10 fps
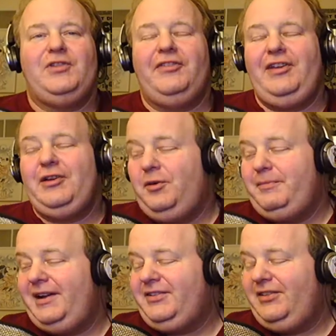gonna say, going
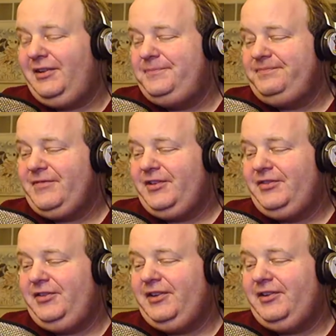back to the
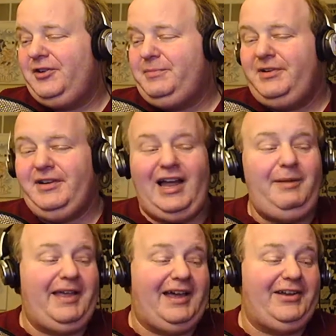cookbook, I'll
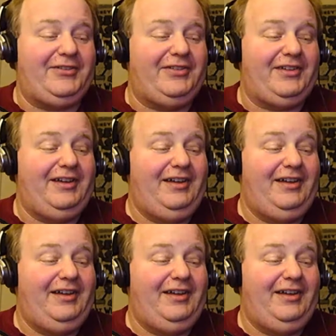be honest with you.